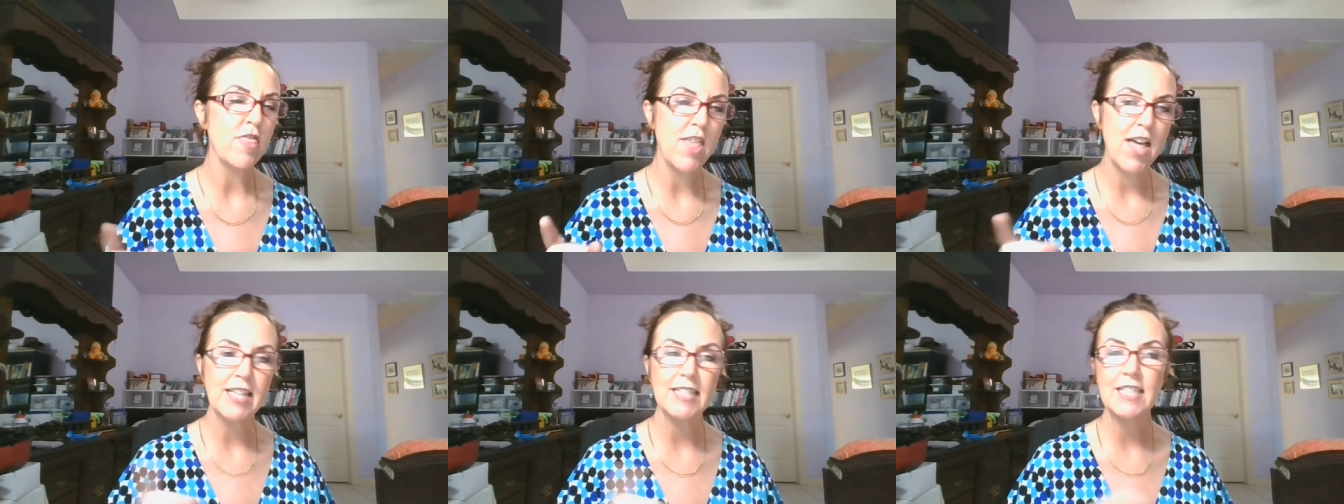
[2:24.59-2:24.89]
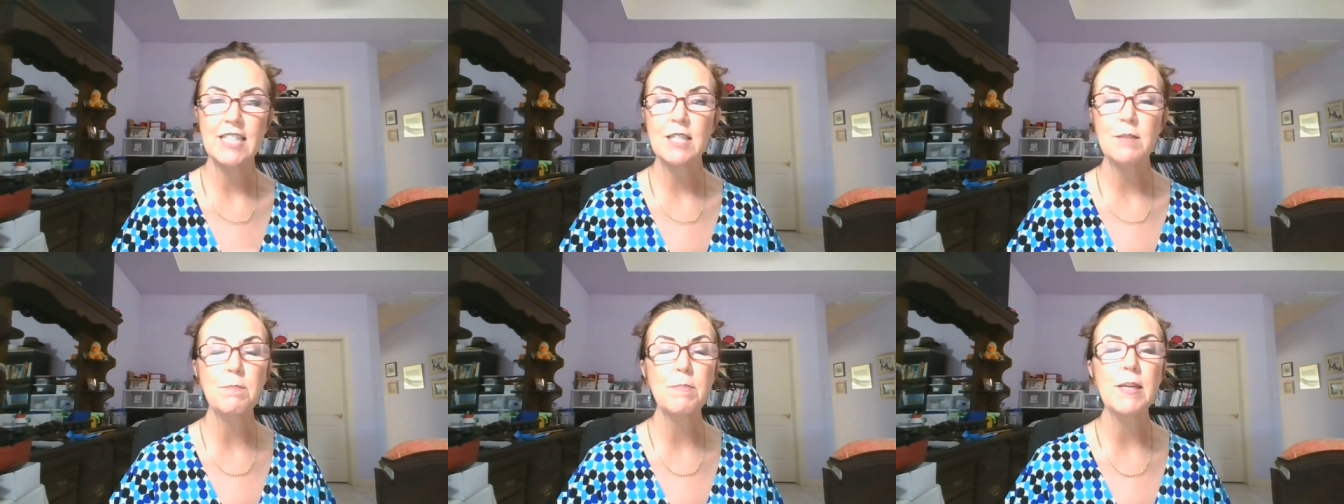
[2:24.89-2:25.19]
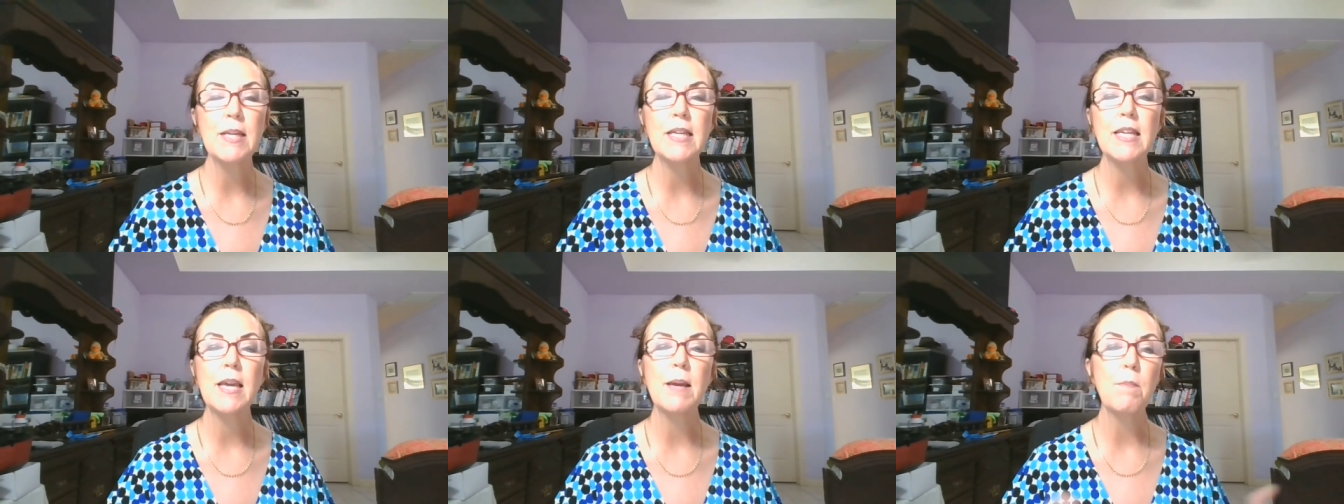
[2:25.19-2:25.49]
That's the
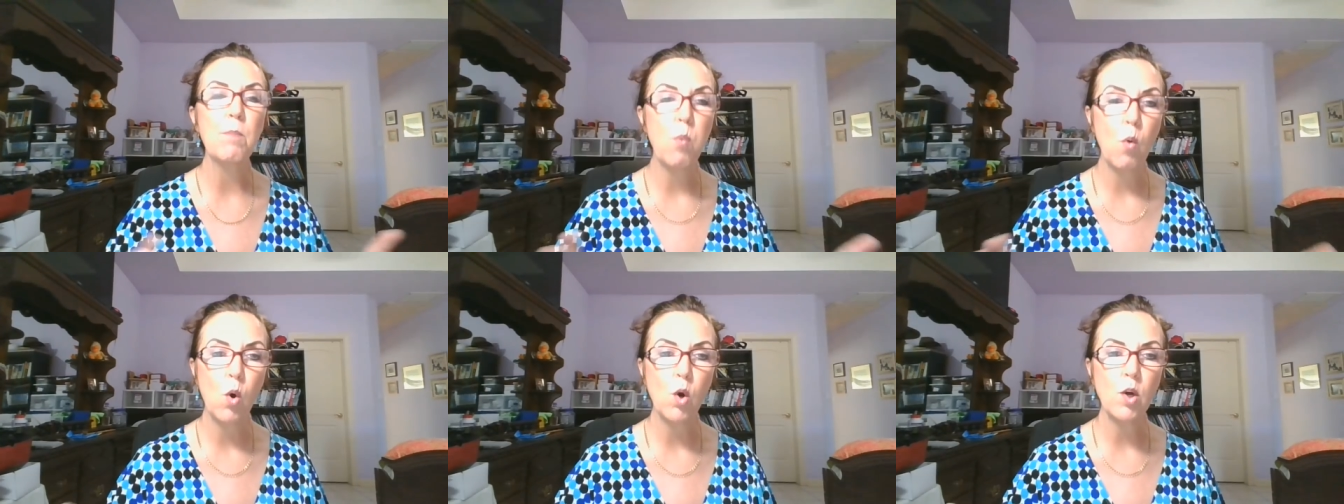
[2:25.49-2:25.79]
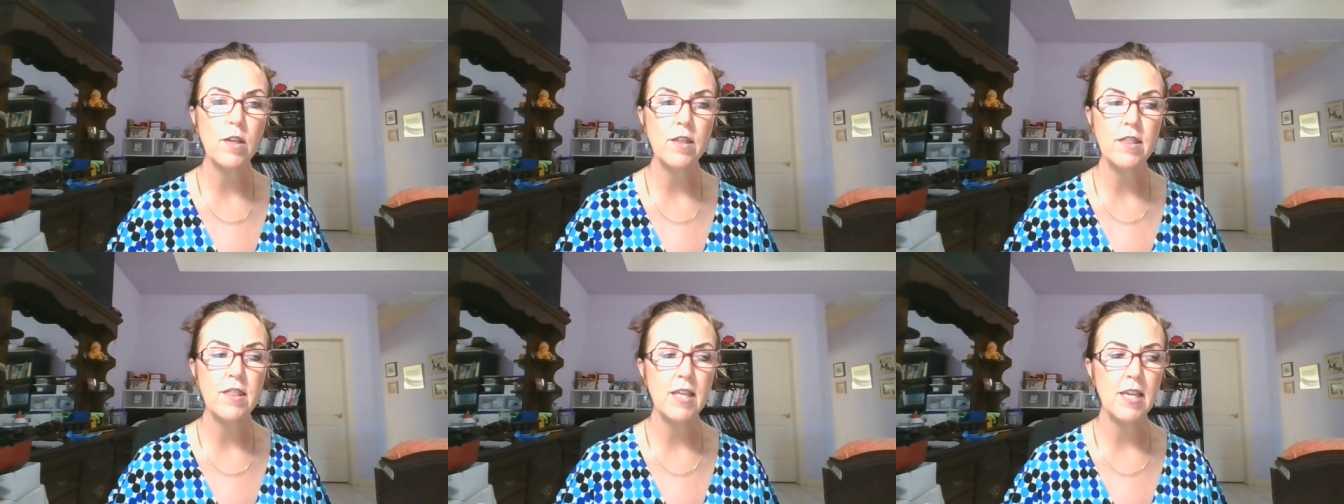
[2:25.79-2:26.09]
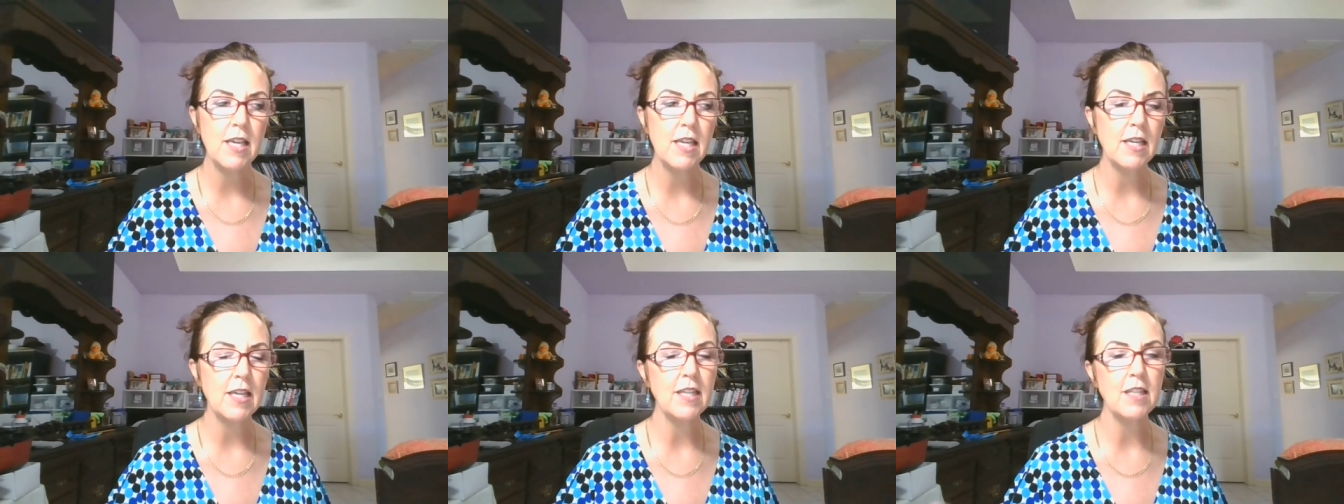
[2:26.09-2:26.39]
big important
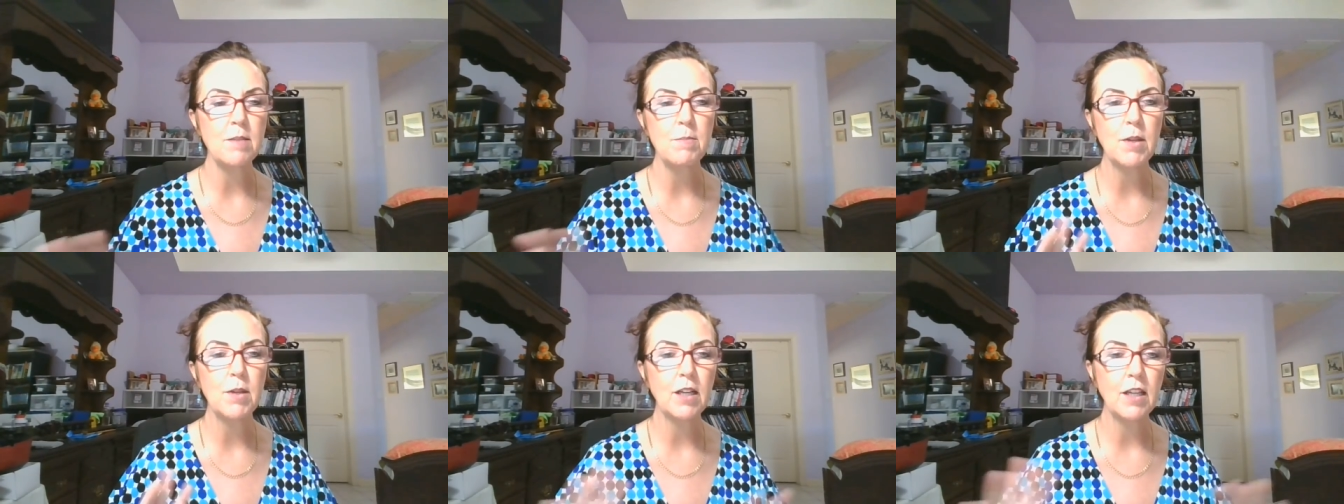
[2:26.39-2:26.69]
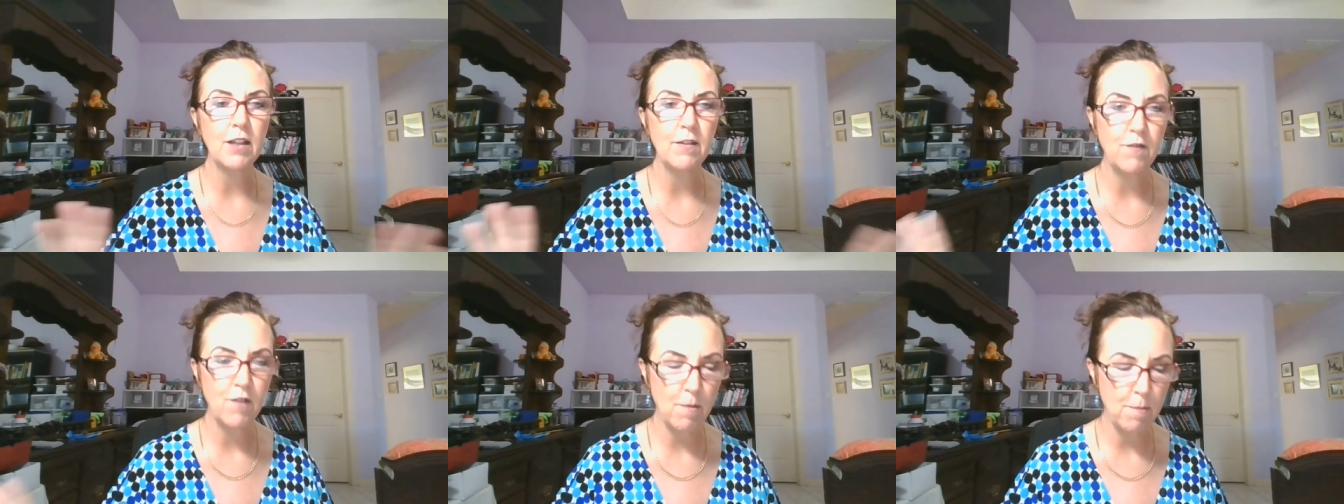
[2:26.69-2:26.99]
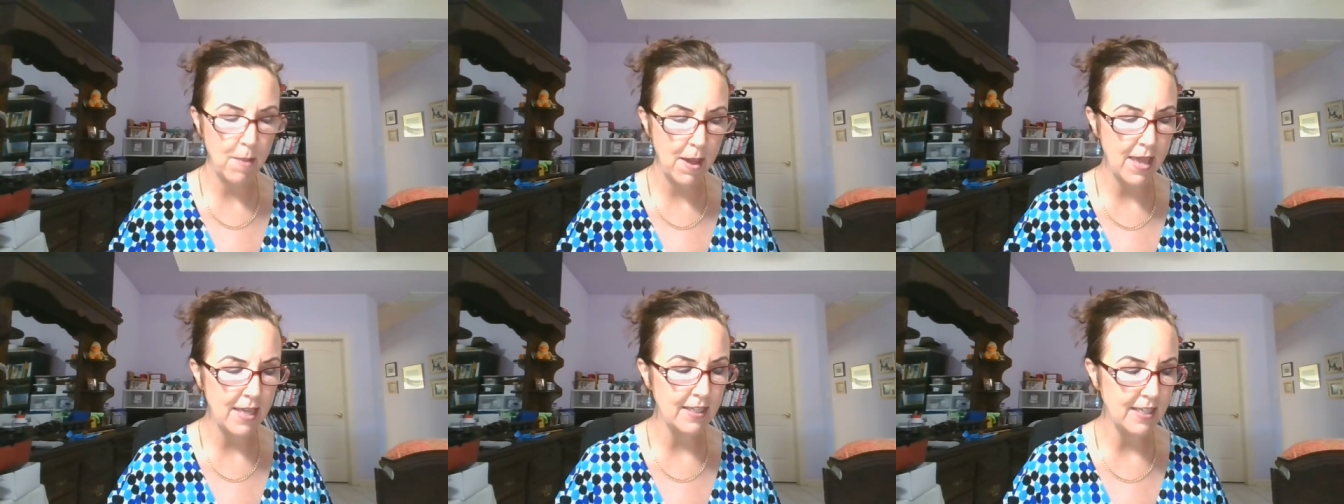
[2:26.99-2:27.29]
thing in the middle of a
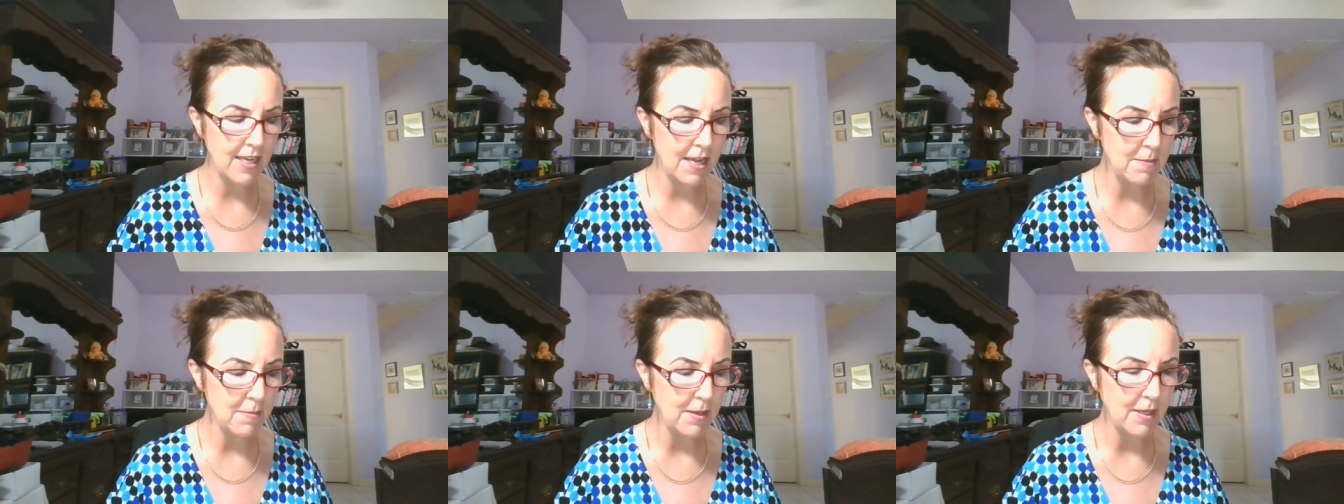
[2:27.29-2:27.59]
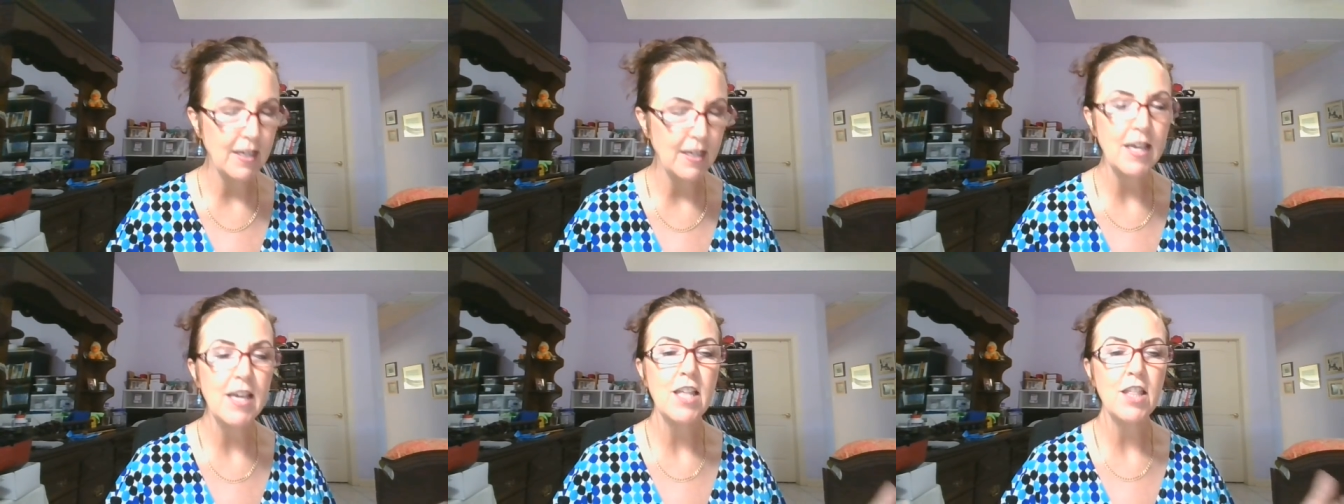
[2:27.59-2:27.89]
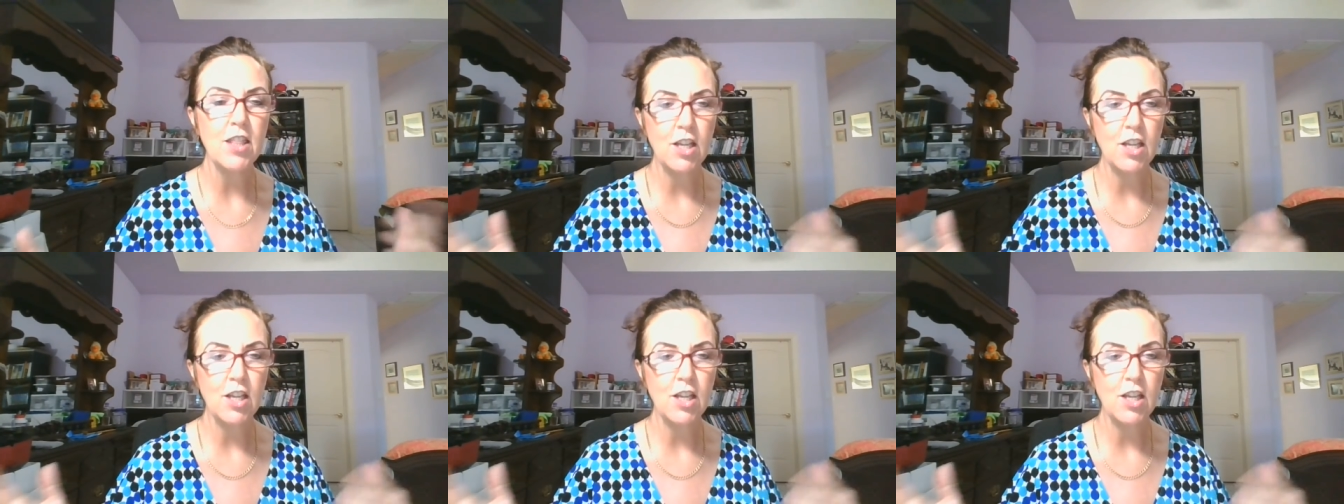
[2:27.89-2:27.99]
pandemic